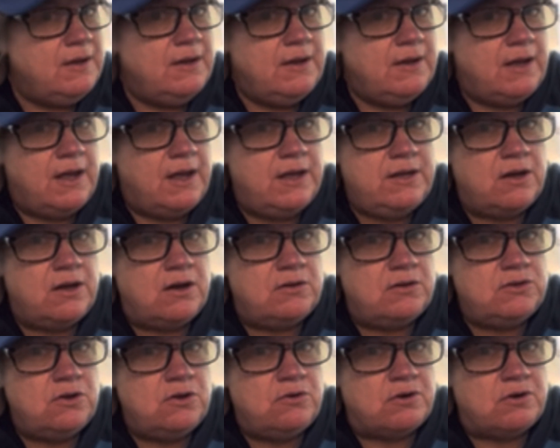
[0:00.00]
Hey
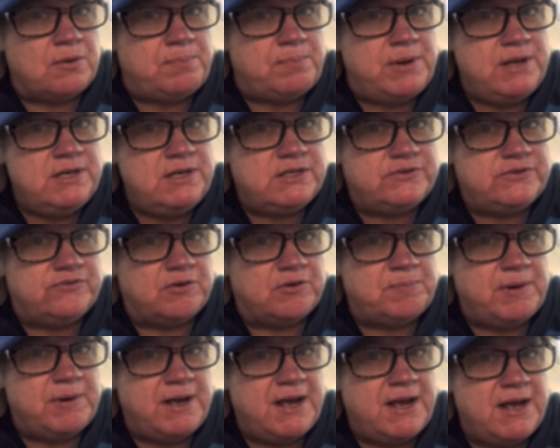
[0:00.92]
y'all, Laura, Peaks for
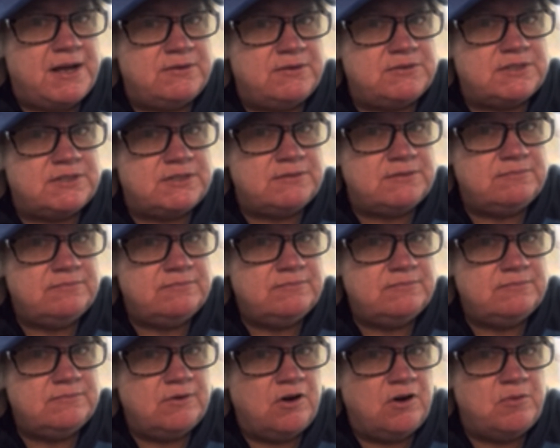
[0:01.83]
Pounds.
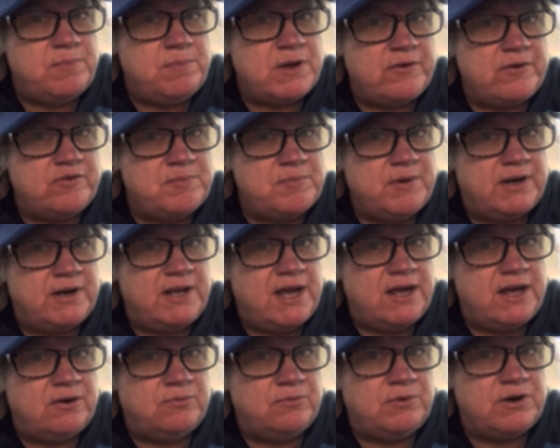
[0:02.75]
Hope everybody
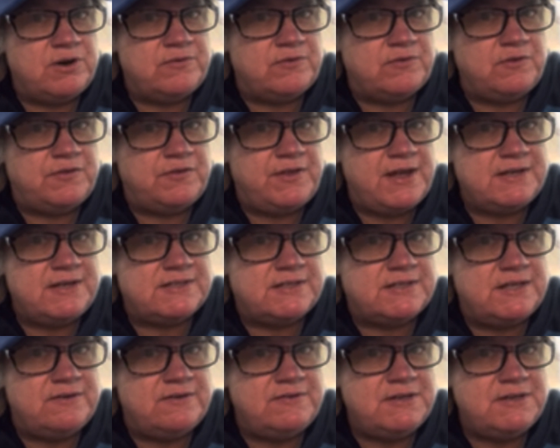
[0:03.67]
had a wonderful
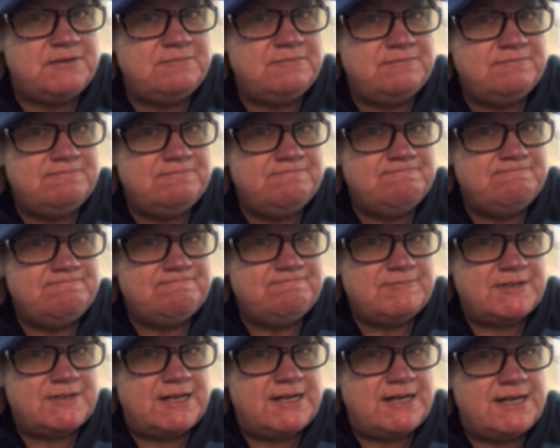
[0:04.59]
Thanksgiving.
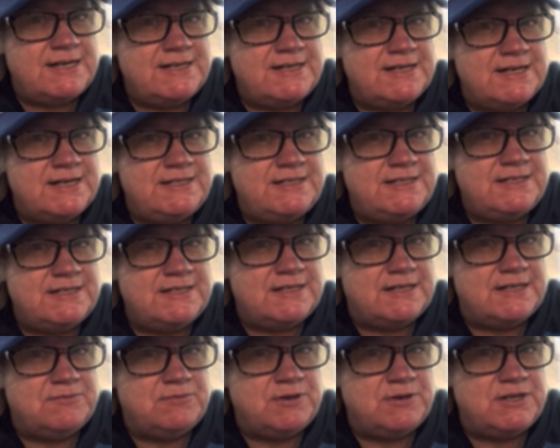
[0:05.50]
I had an idea
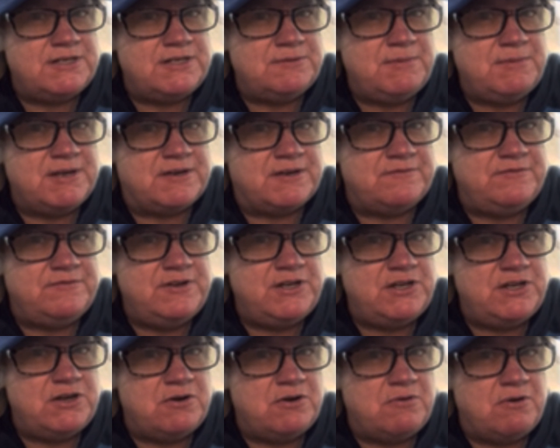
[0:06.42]
I wanted to make a
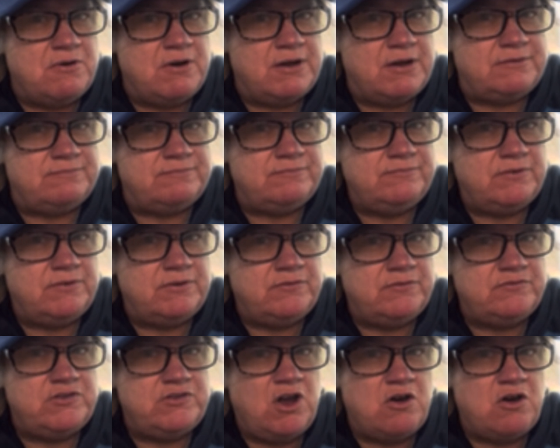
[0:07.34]
video on. I don't
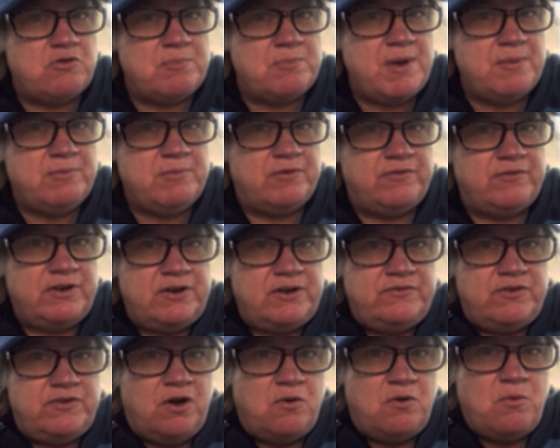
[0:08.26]
know if y'all remember, if any
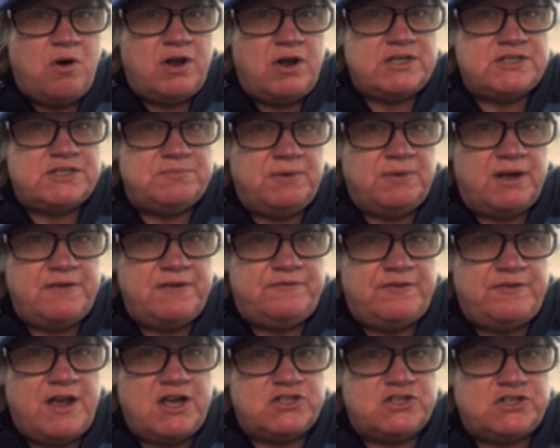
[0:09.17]
of y'all watched my
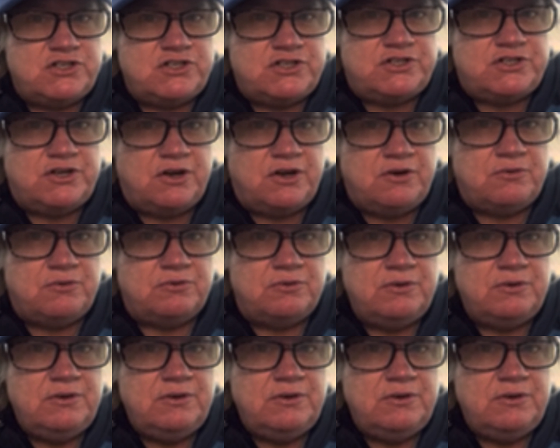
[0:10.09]
fashion show